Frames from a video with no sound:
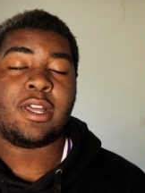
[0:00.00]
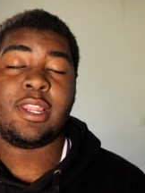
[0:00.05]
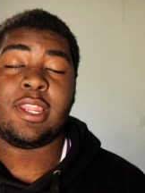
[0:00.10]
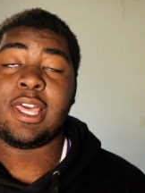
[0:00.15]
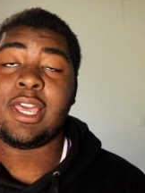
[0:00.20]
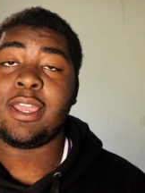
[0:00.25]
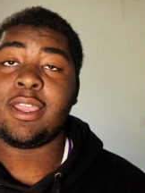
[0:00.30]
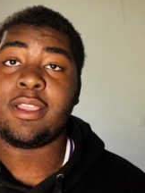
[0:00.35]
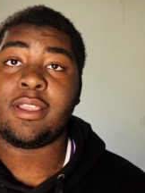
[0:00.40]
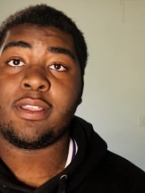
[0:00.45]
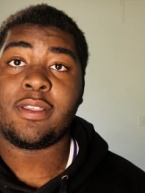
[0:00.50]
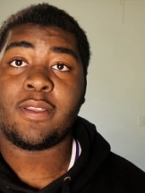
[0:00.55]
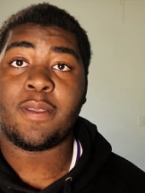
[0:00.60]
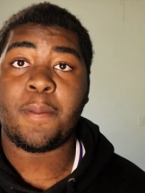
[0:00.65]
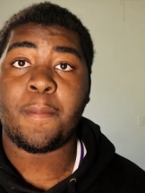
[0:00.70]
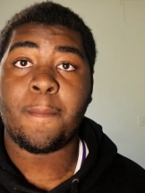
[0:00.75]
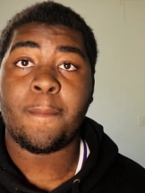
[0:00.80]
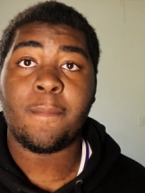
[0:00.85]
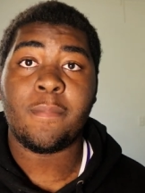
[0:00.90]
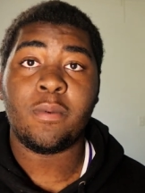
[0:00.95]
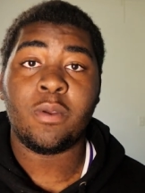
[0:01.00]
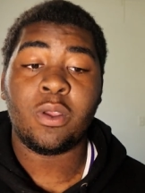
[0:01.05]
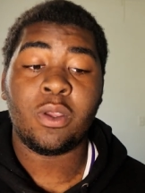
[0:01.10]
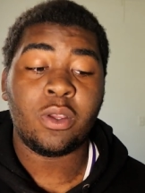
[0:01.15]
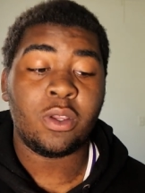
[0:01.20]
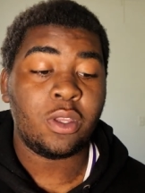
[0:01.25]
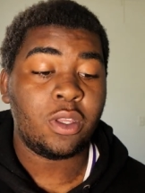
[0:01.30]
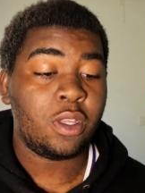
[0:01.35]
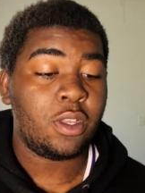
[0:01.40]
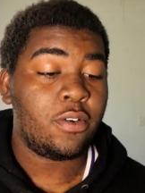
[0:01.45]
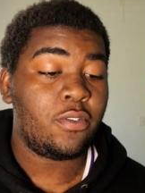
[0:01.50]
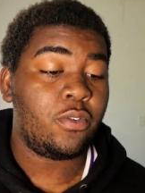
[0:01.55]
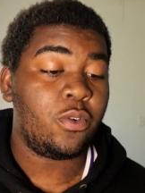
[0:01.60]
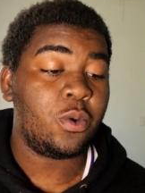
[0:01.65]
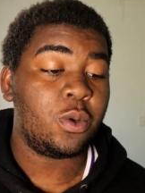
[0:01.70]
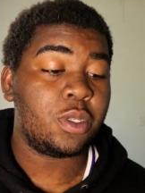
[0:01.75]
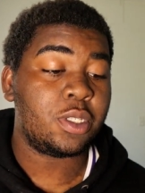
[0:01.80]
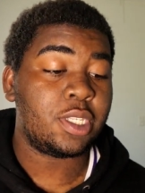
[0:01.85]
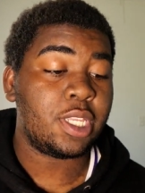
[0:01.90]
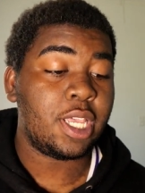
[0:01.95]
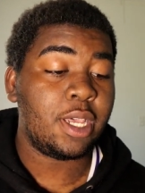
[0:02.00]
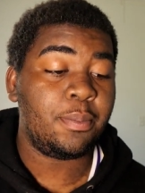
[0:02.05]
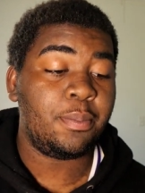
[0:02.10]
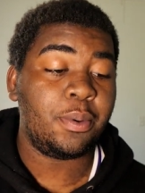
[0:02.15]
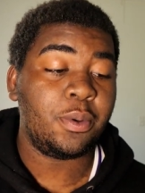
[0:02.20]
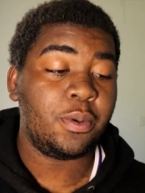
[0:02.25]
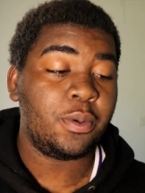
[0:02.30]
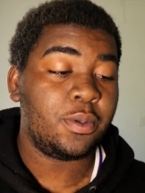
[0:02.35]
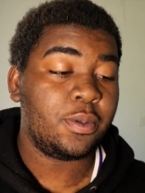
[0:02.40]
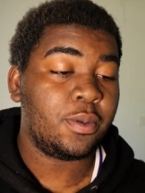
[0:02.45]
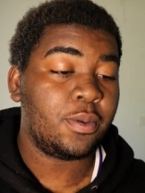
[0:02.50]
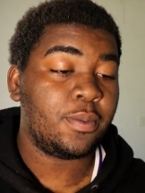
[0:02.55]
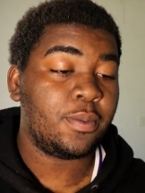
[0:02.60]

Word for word: Like, for example,